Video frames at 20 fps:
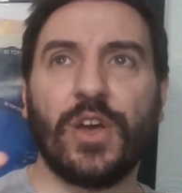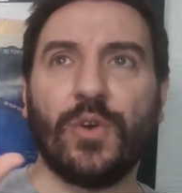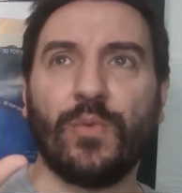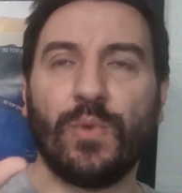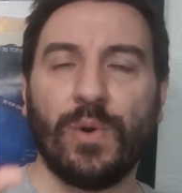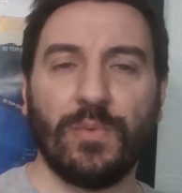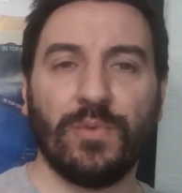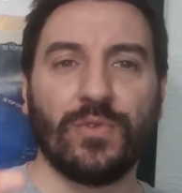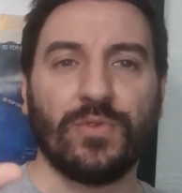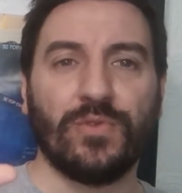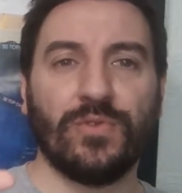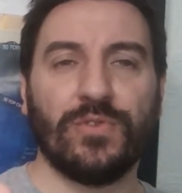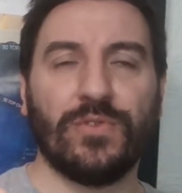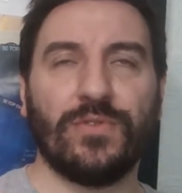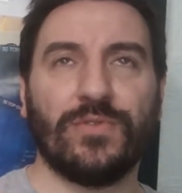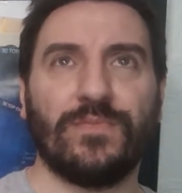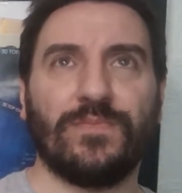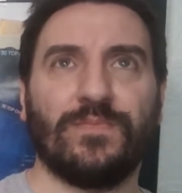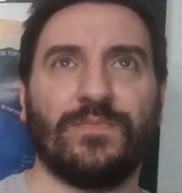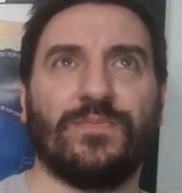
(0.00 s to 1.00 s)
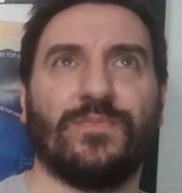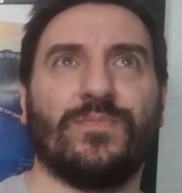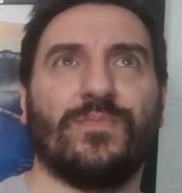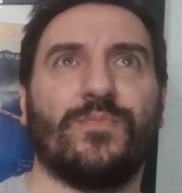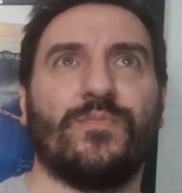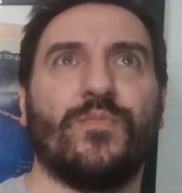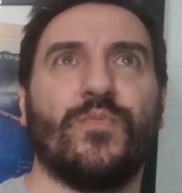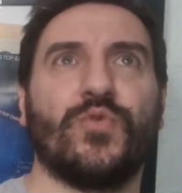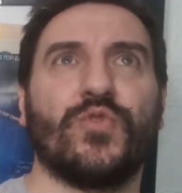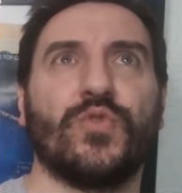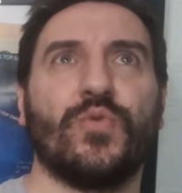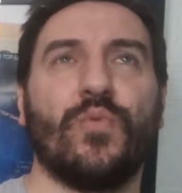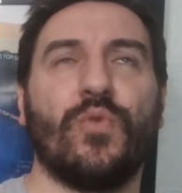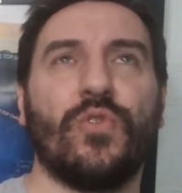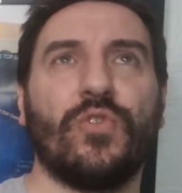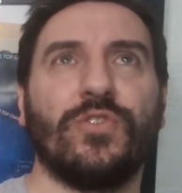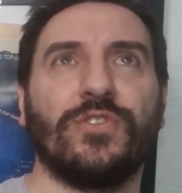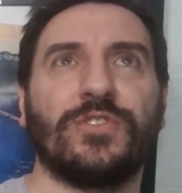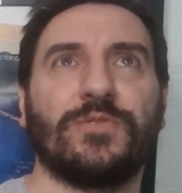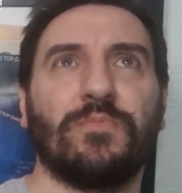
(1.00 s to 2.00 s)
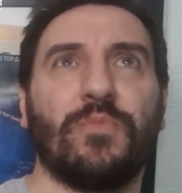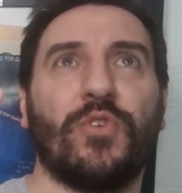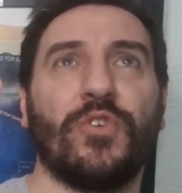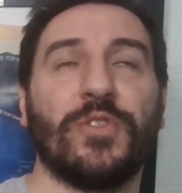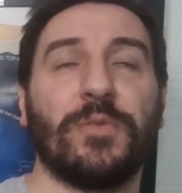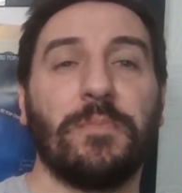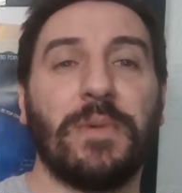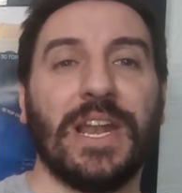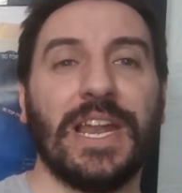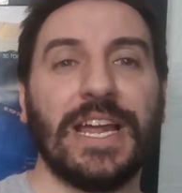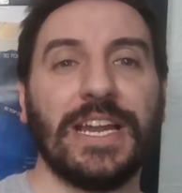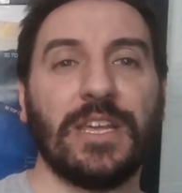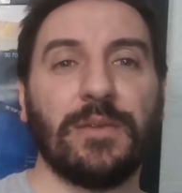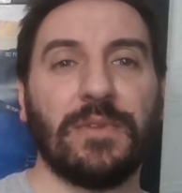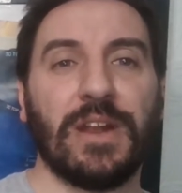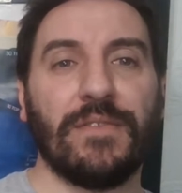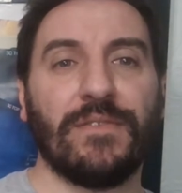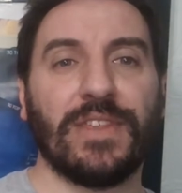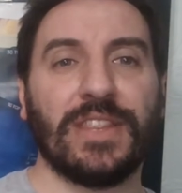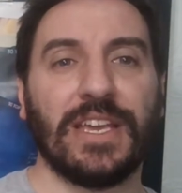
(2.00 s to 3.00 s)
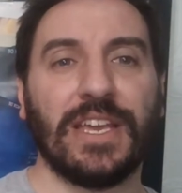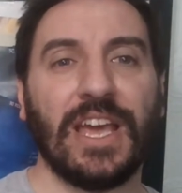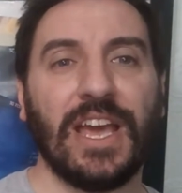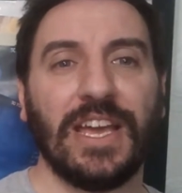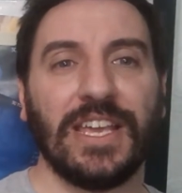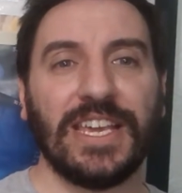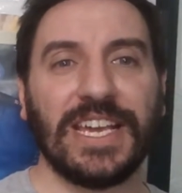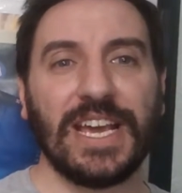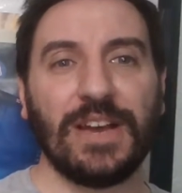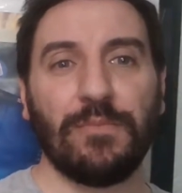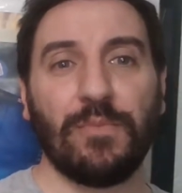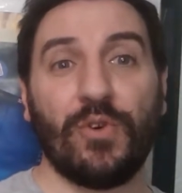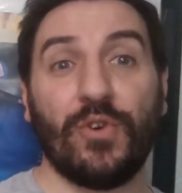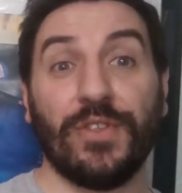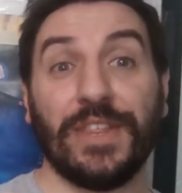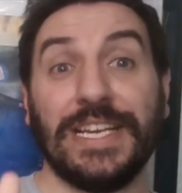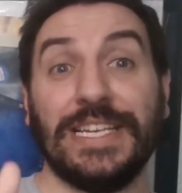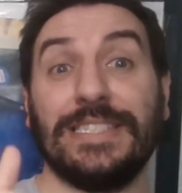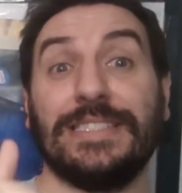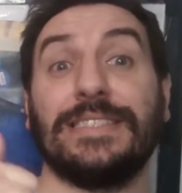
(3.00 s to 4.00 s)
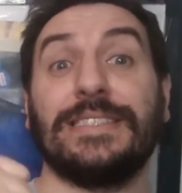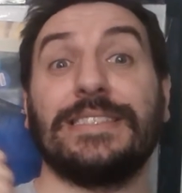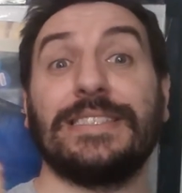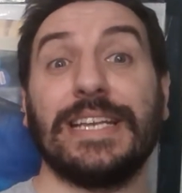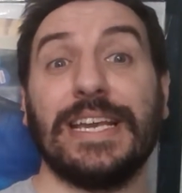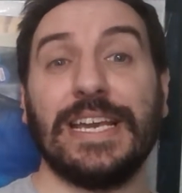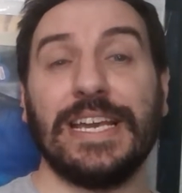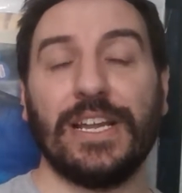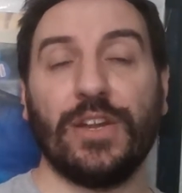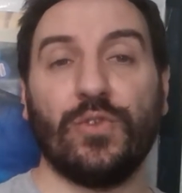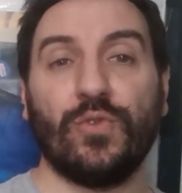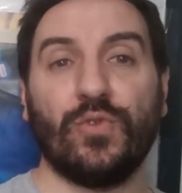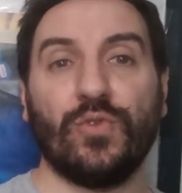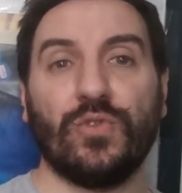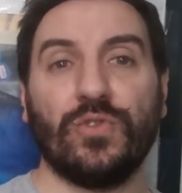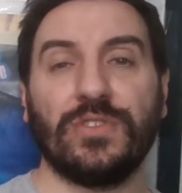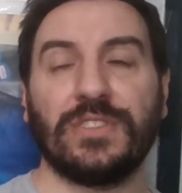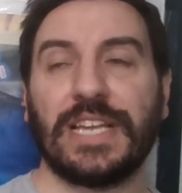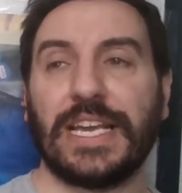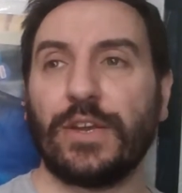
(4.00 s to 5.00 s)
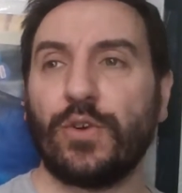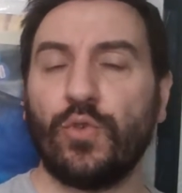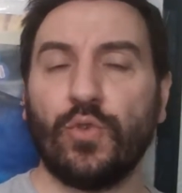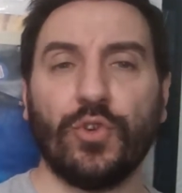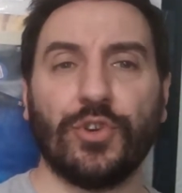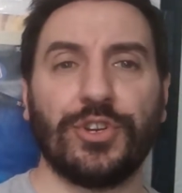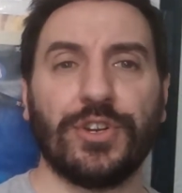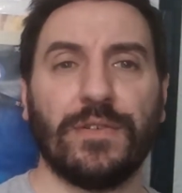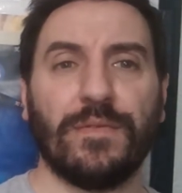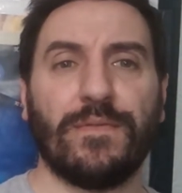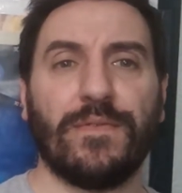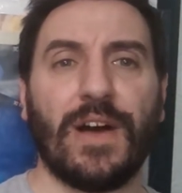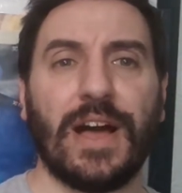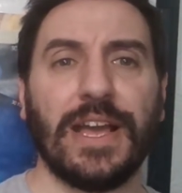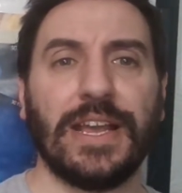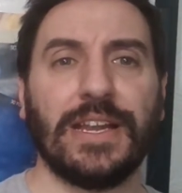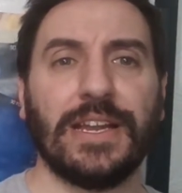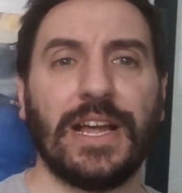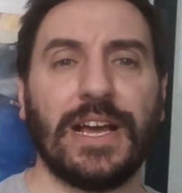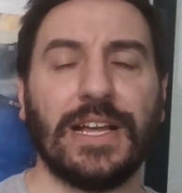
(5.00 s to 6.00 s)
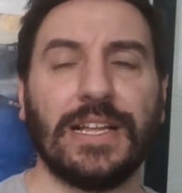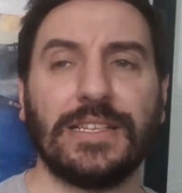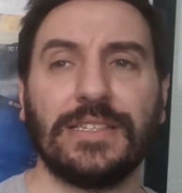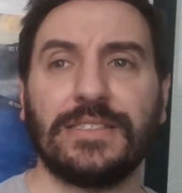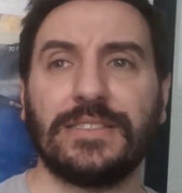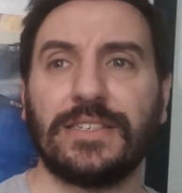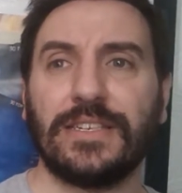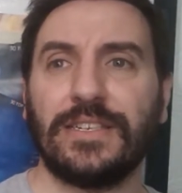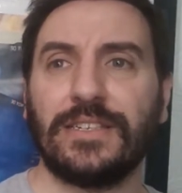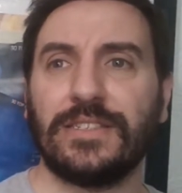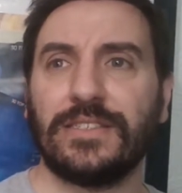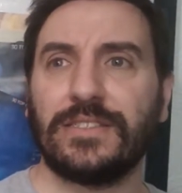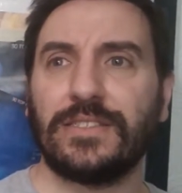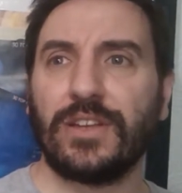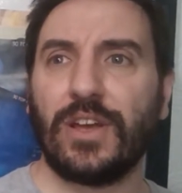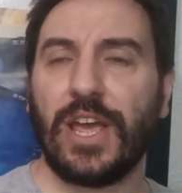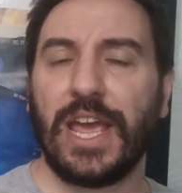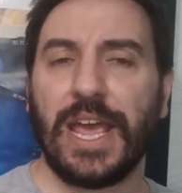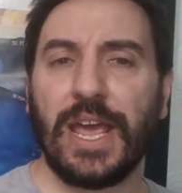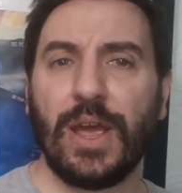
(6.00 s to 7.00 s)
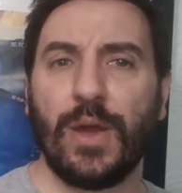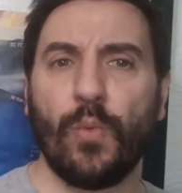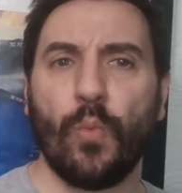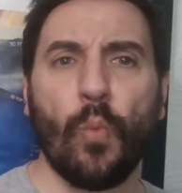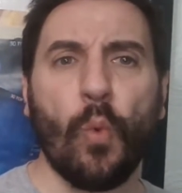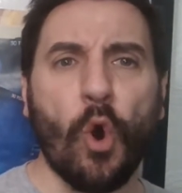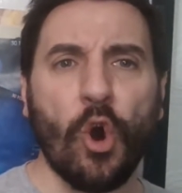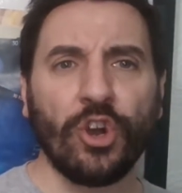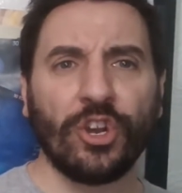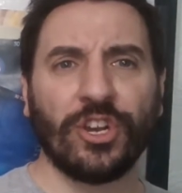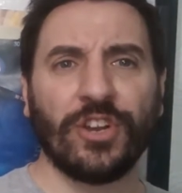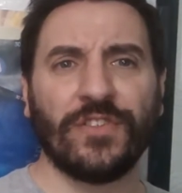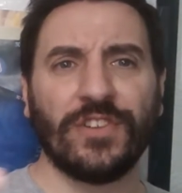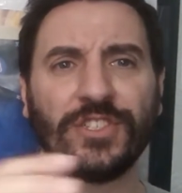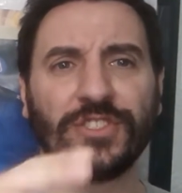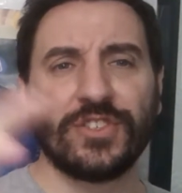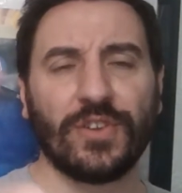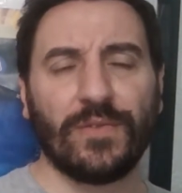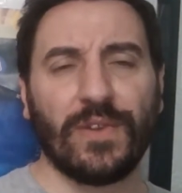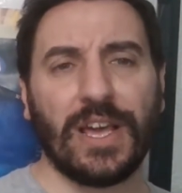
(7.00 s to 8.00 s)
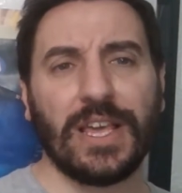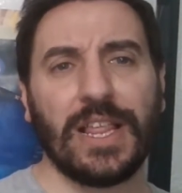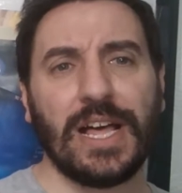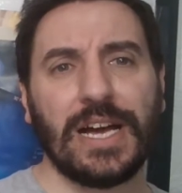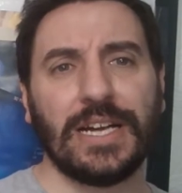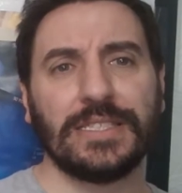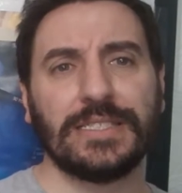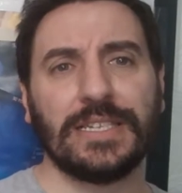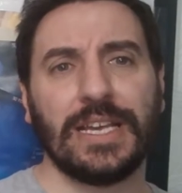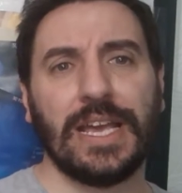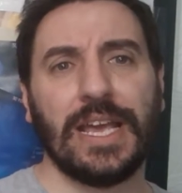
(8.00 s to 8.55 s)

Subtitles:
When we're going towards more the millennium and everything, you get more of these day loans like Ocean Finance and Wonga and stuff like that,